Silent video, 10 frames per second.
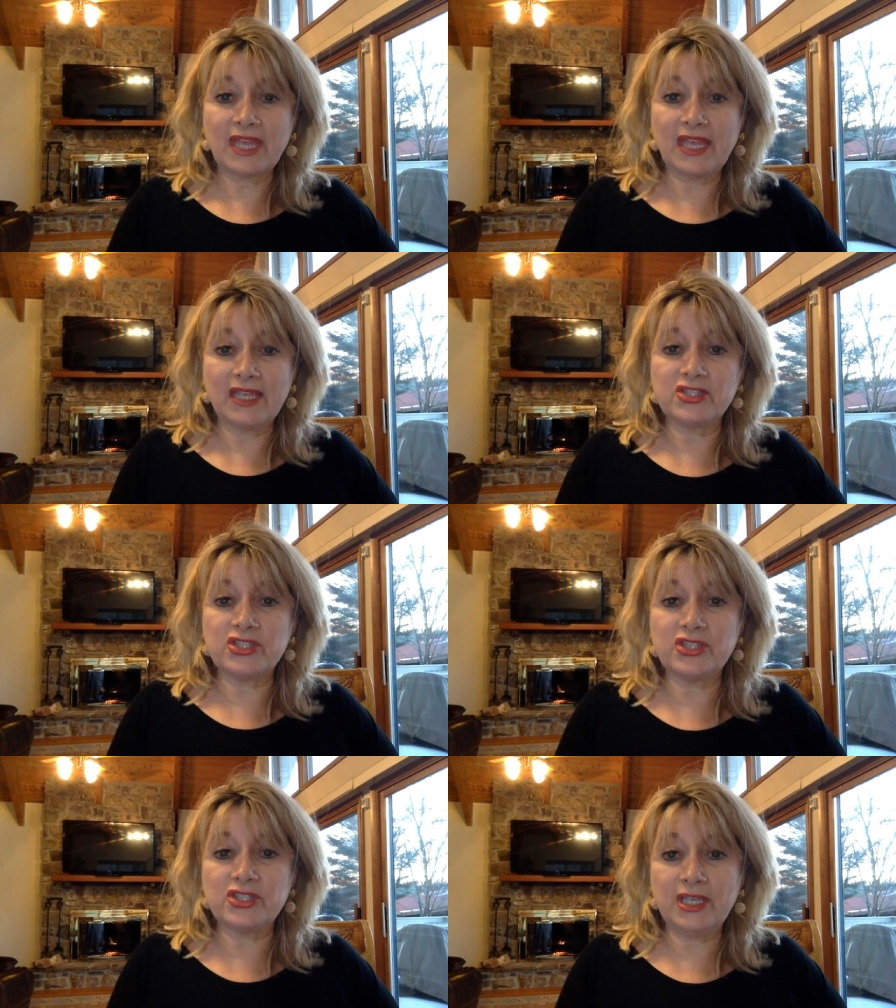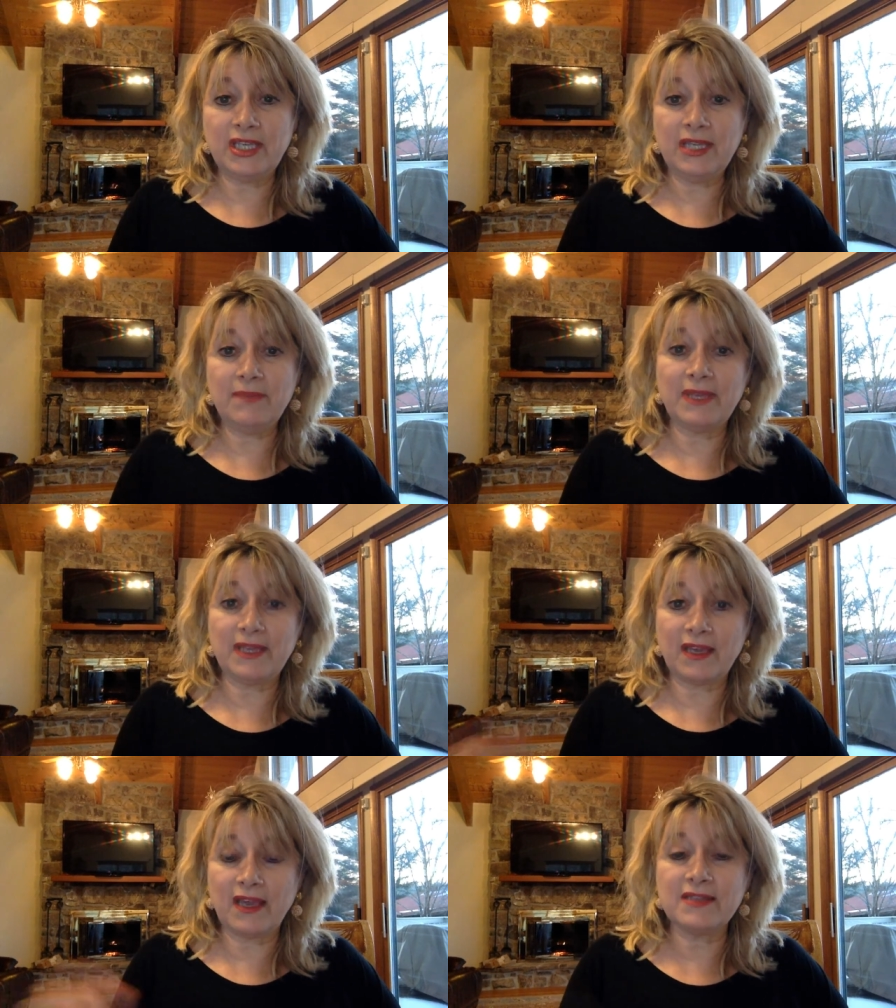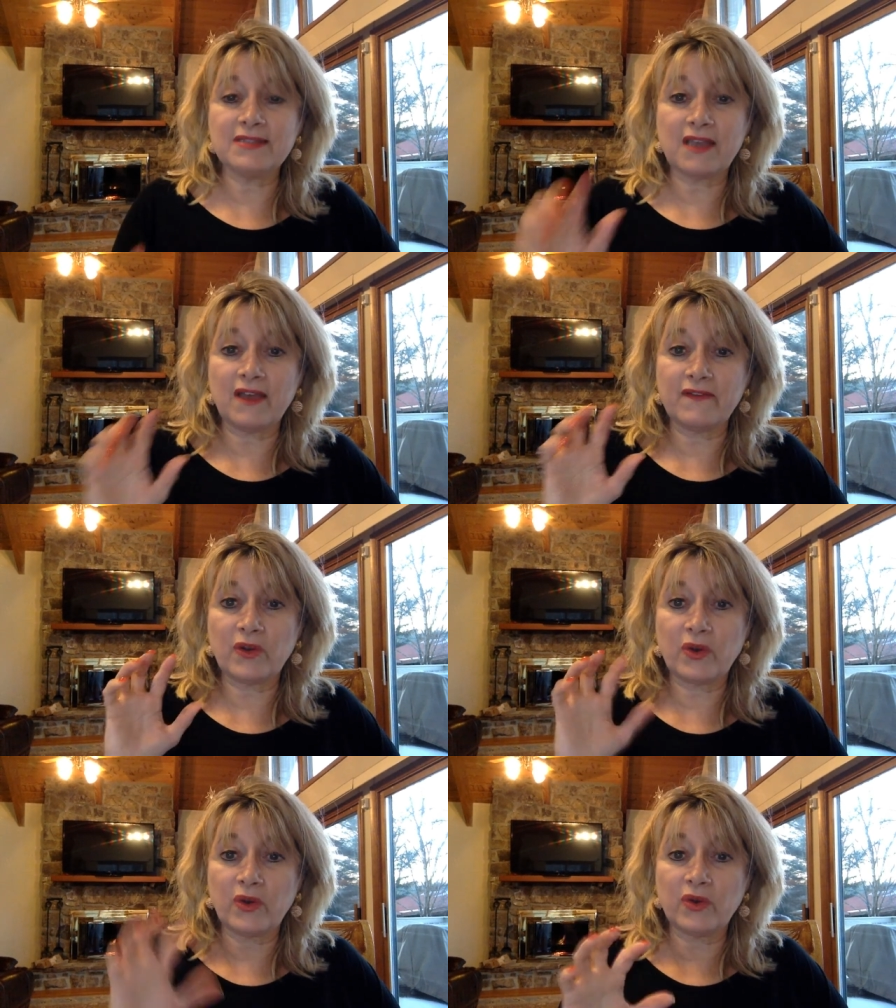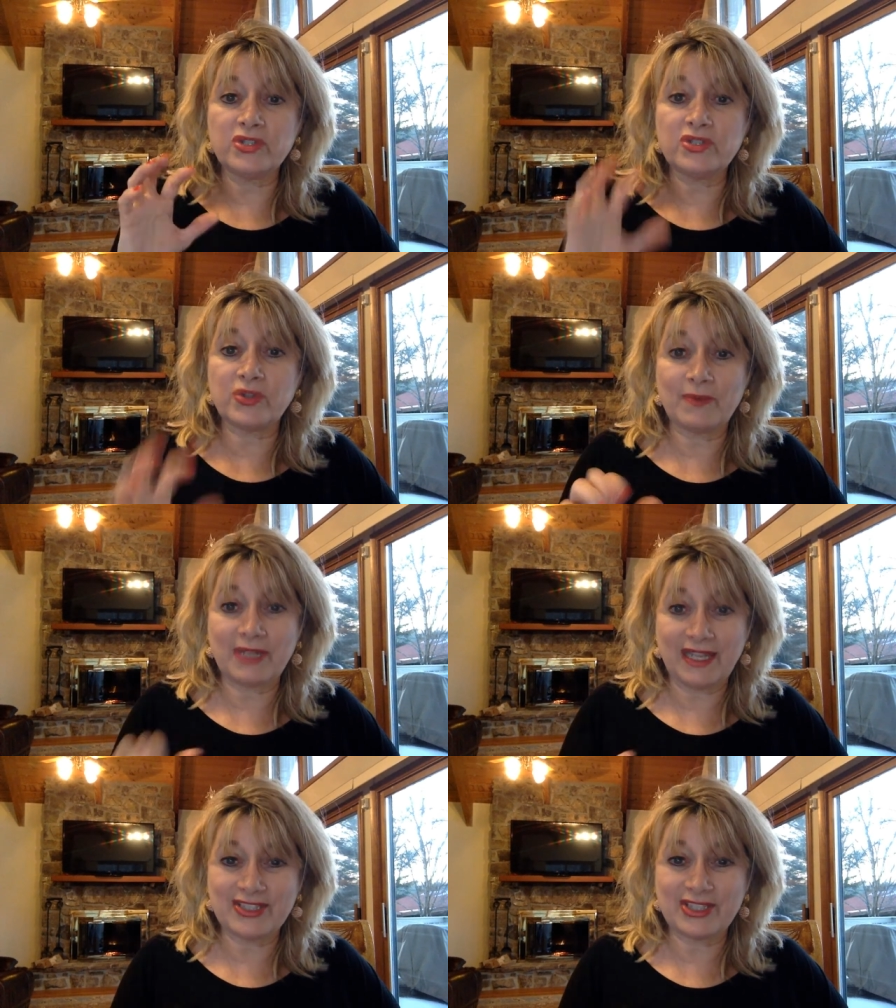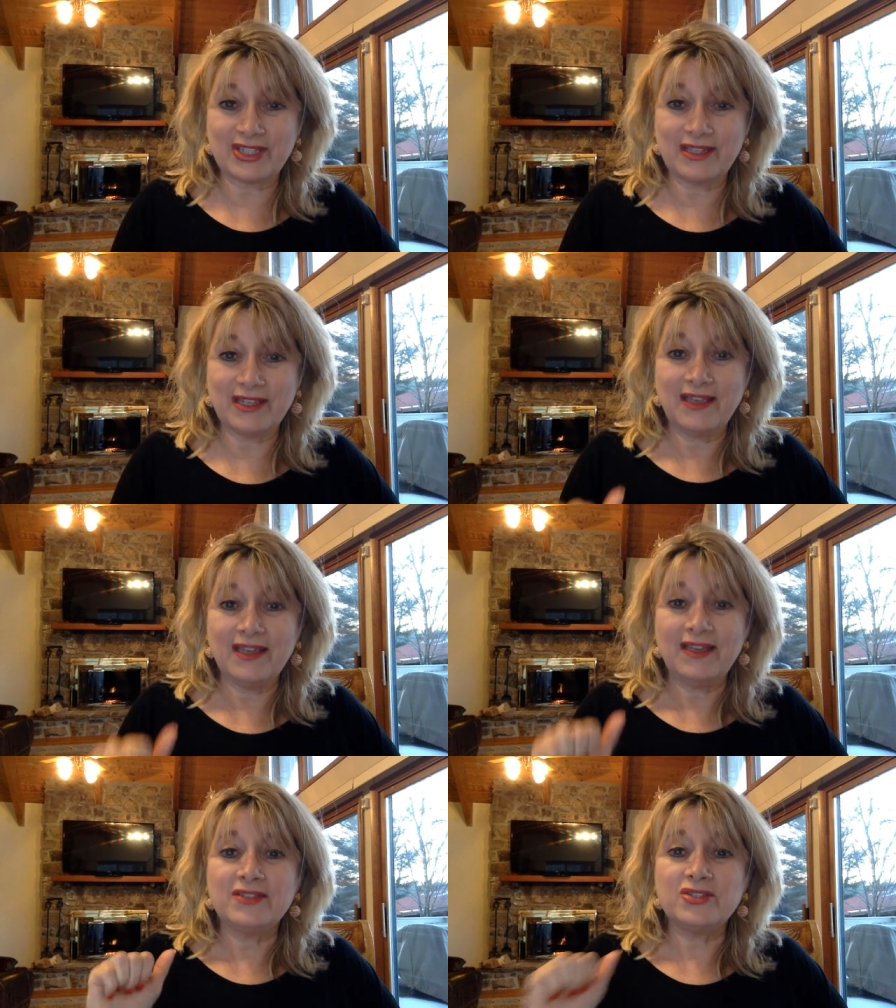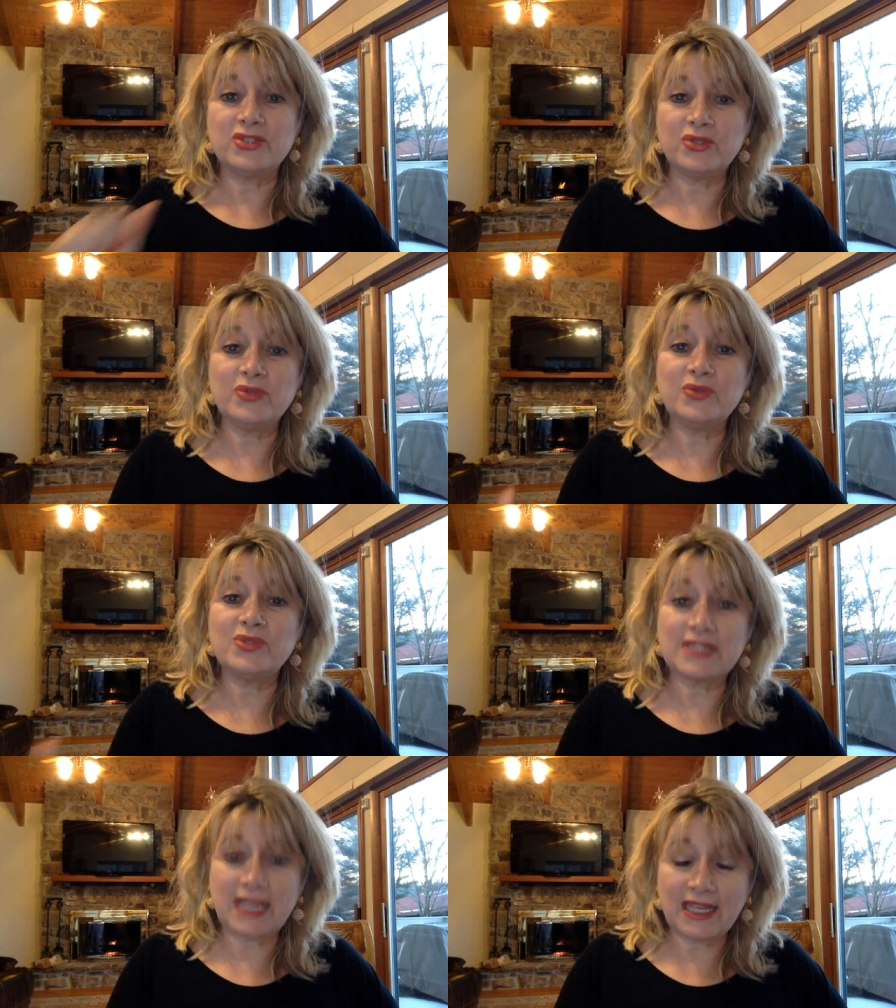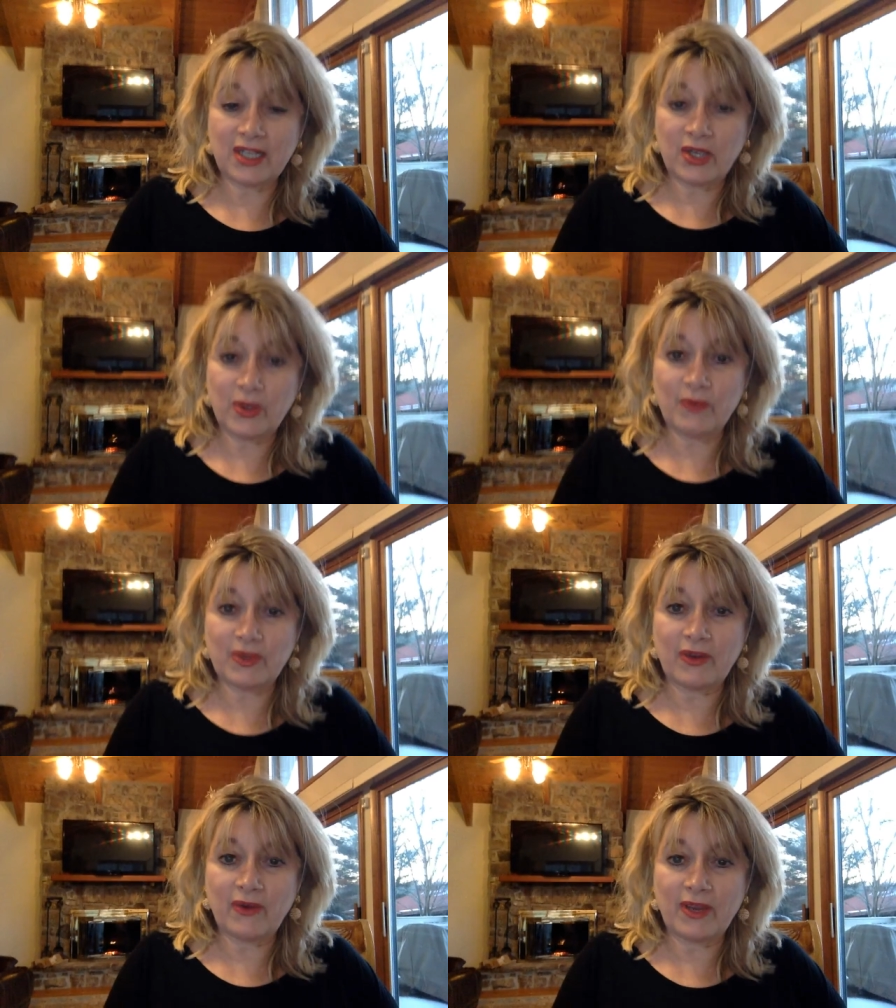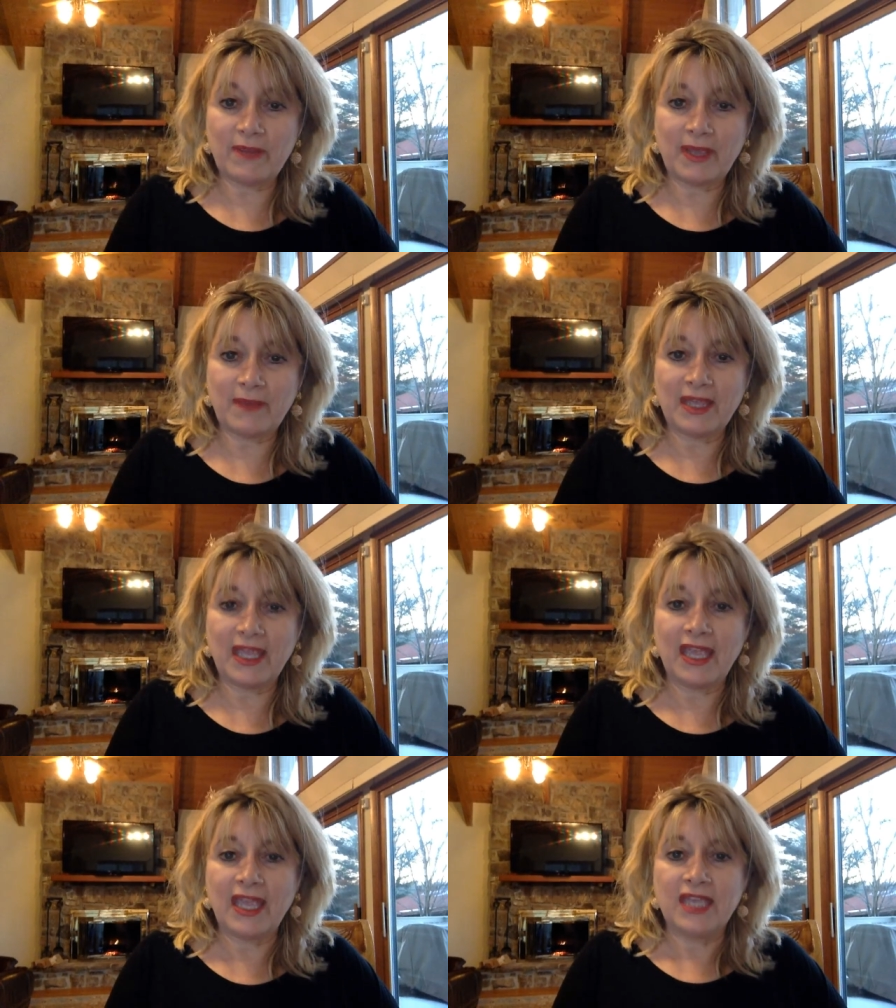And she, because of her determination to stay at home with our grandbaby,